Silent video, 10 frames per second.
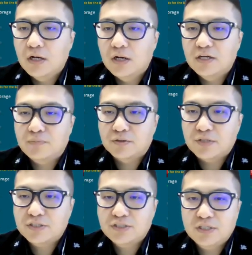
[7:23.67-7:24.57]
early
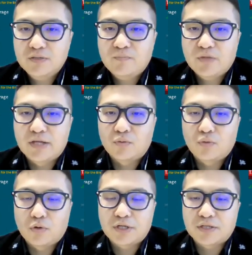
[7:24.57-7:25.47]
prediction and
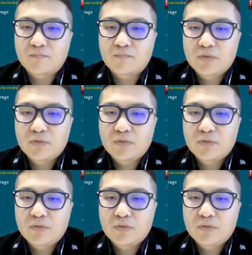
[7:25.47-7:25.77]
warning.